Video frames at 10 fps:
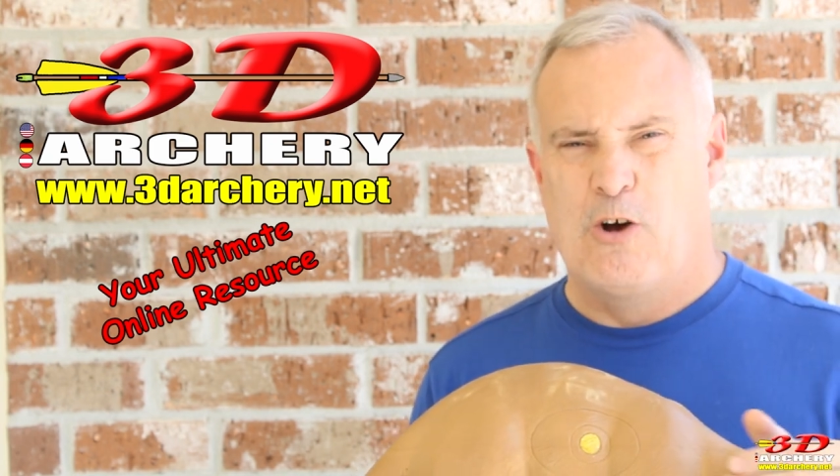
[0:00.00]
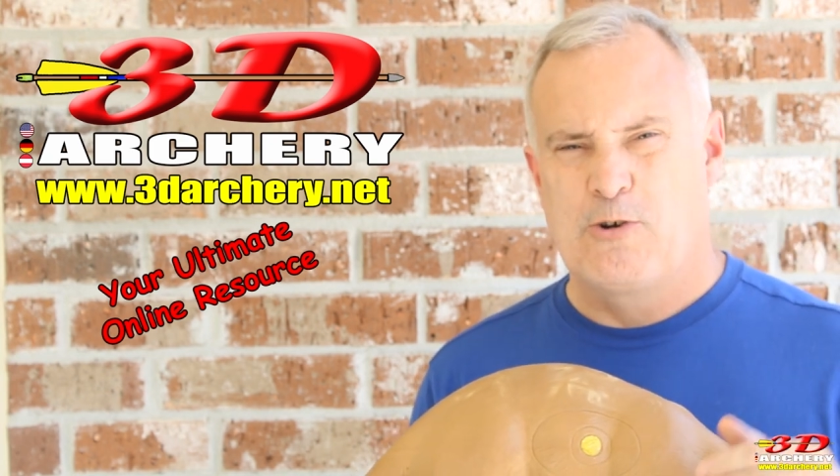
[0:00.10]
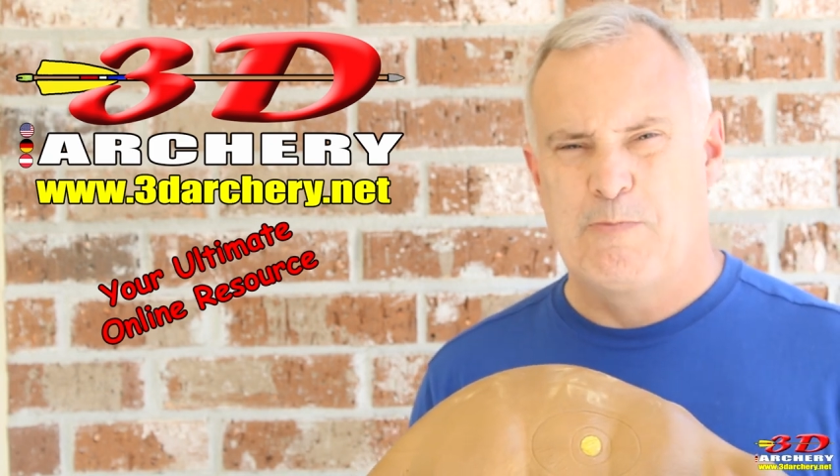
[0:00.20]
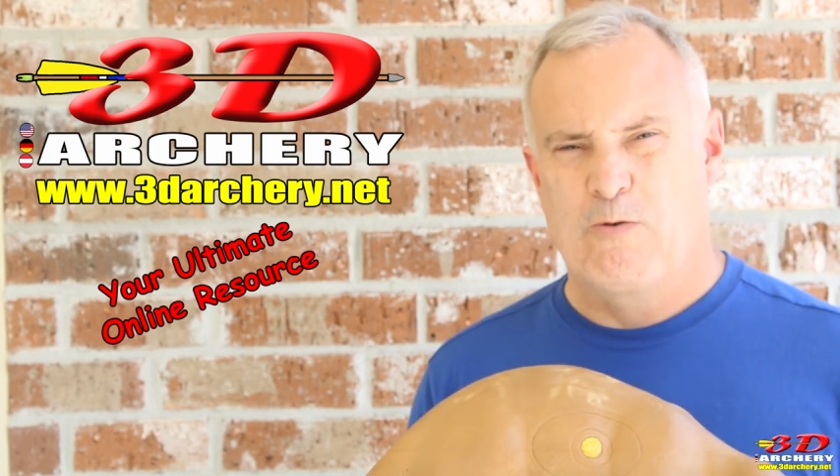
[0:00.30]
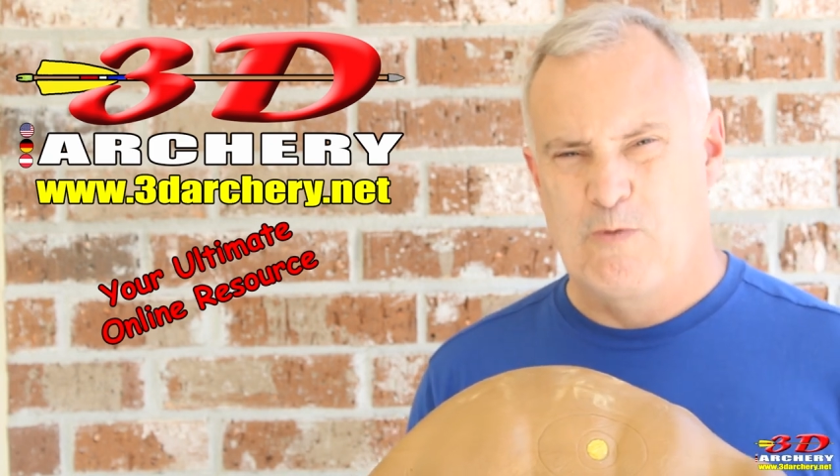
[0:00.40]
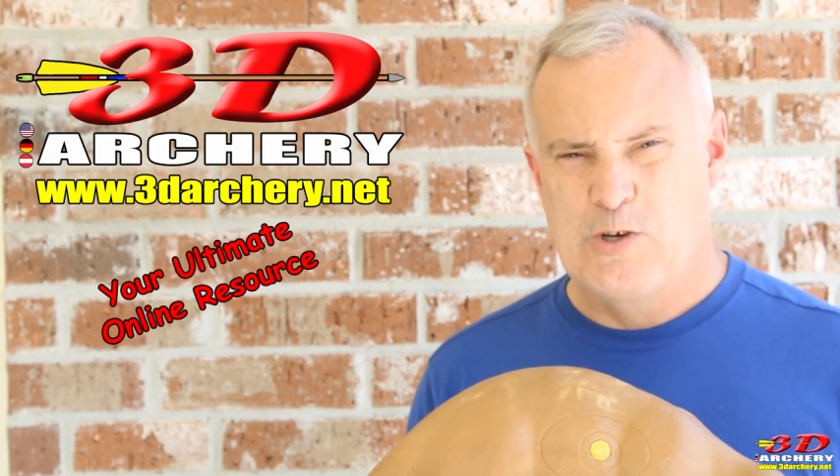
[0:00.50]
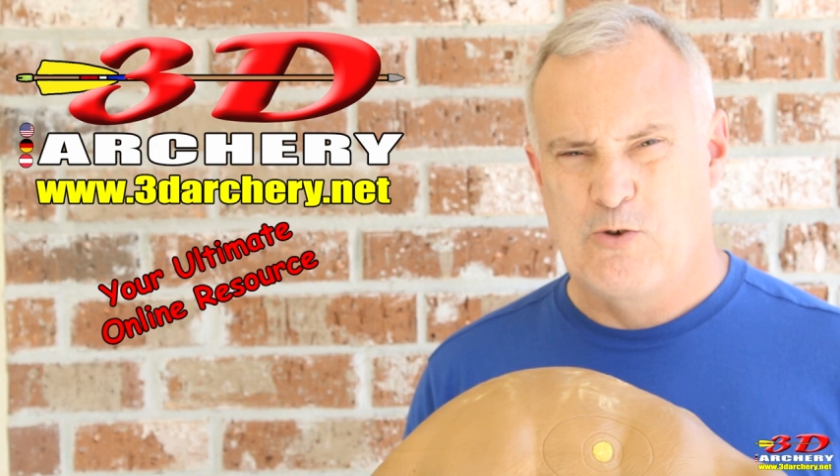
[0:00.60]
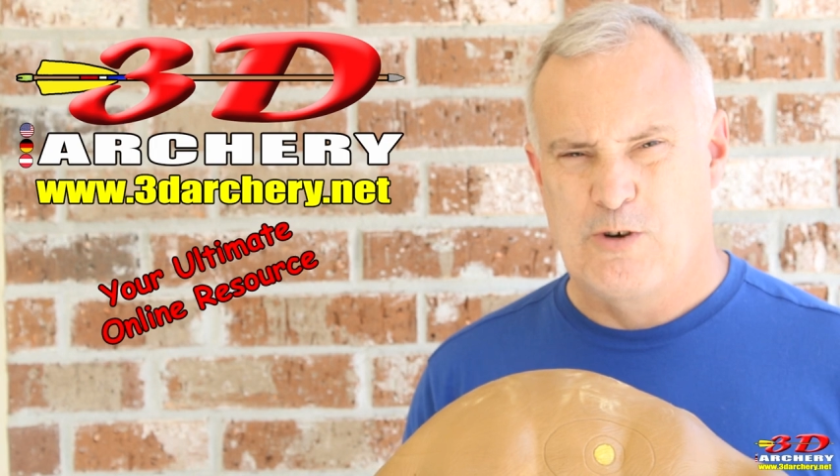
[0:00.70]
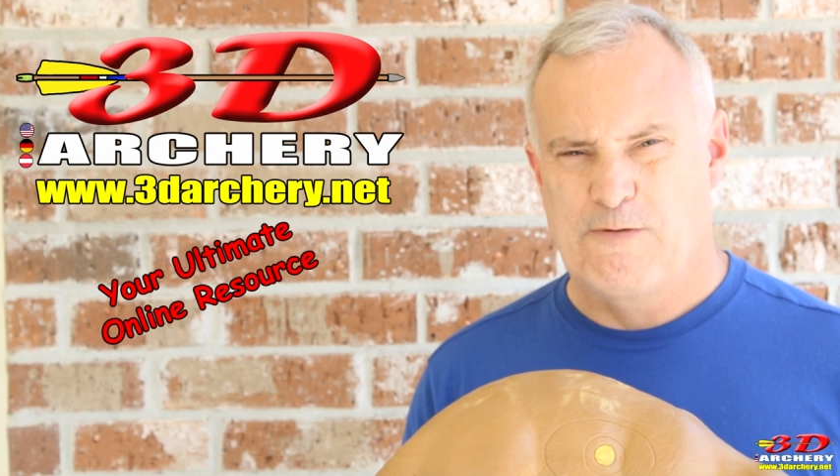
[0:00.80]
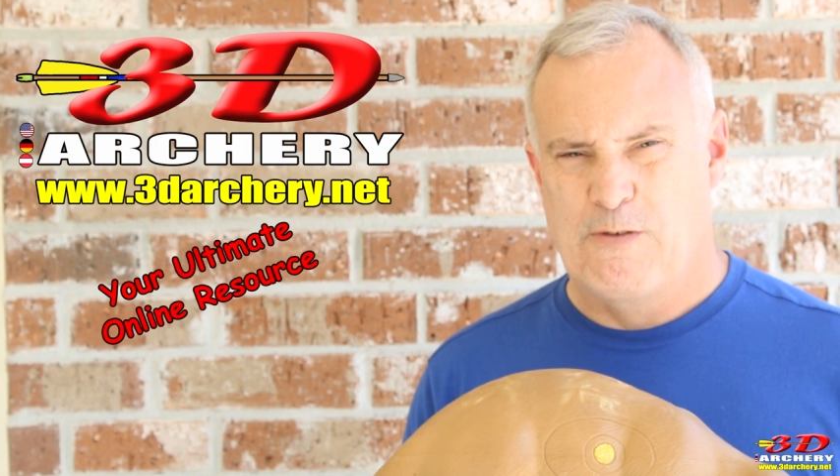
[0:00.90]
ultimate
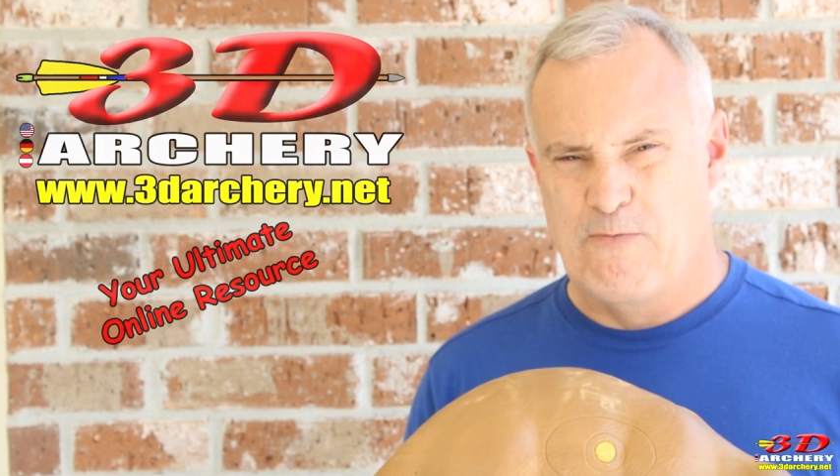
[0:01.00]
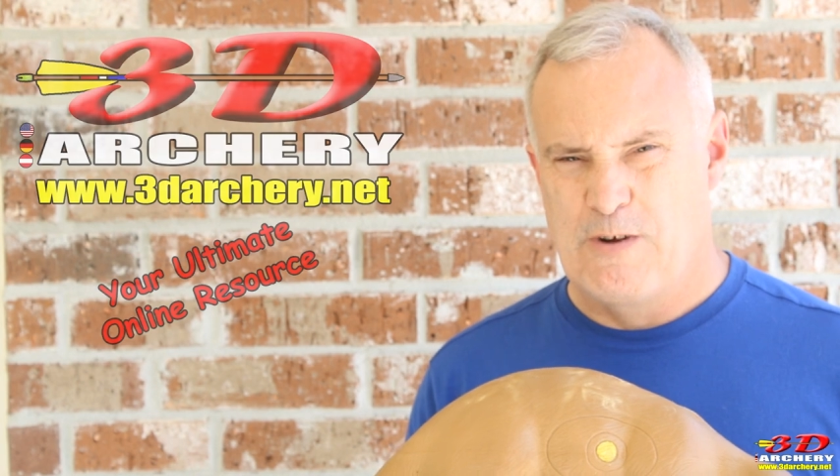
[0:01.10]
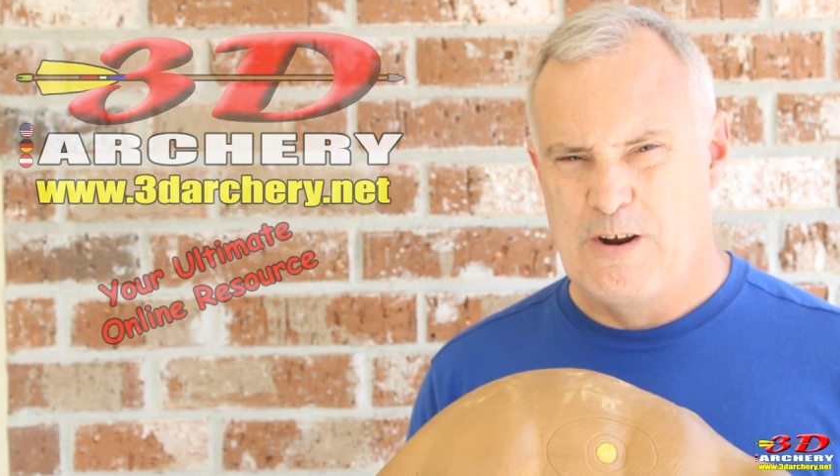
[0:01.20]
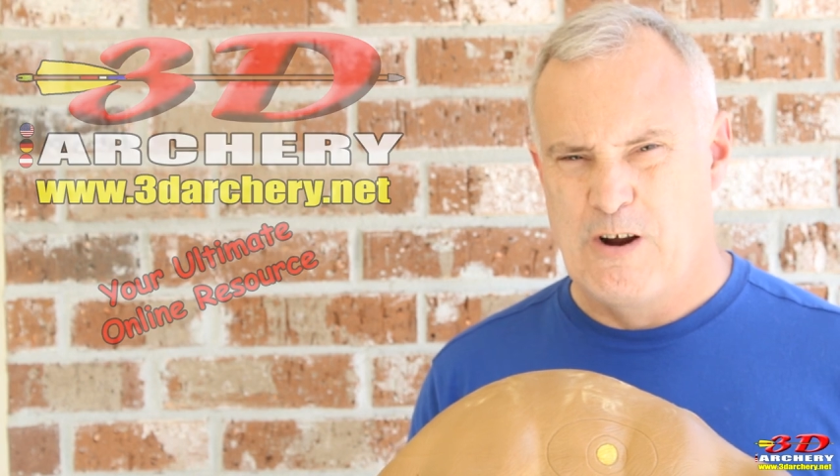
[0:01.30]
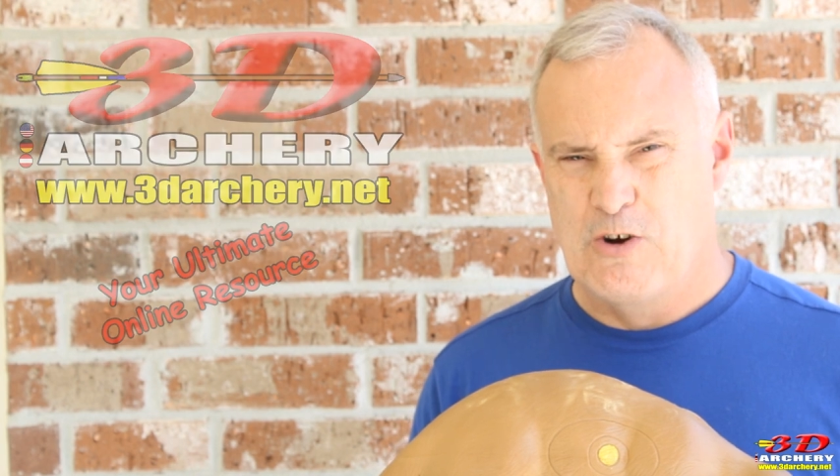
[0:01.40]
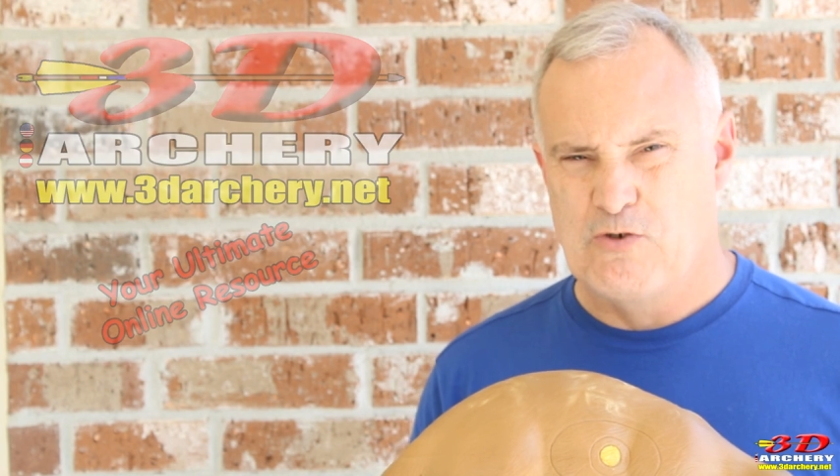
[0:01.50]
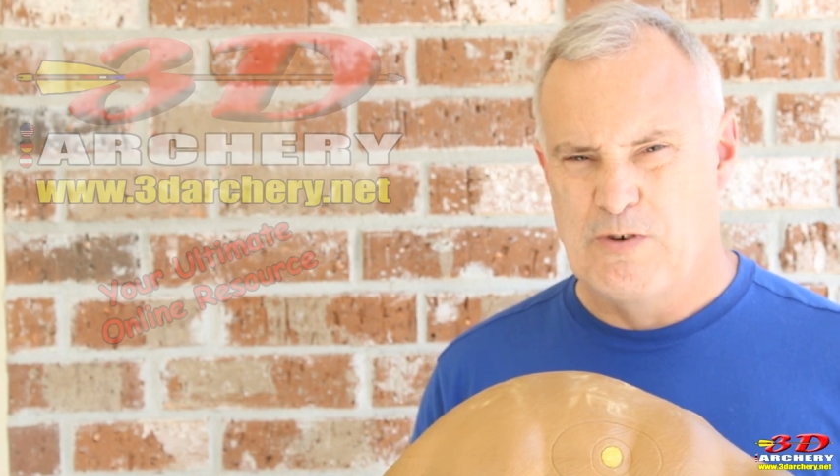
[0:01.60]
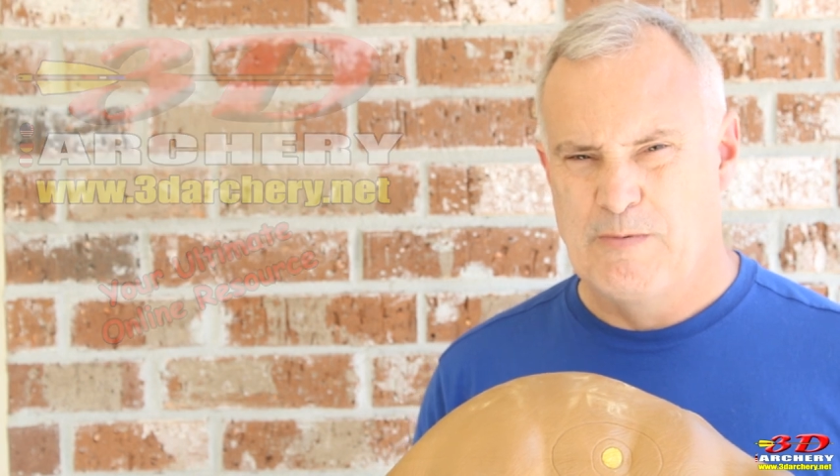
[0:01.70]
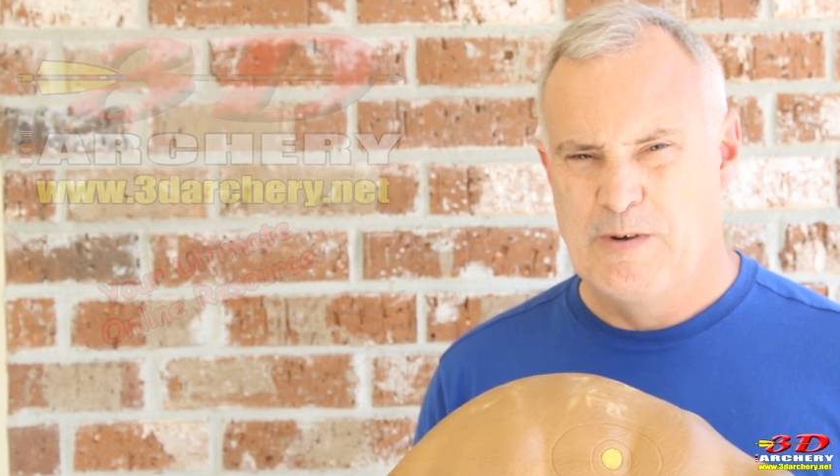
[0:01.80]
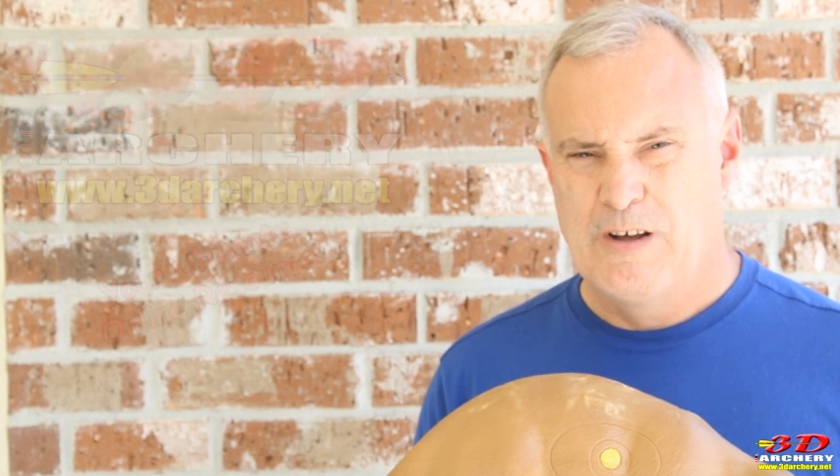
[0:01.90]
resource for 3D archery.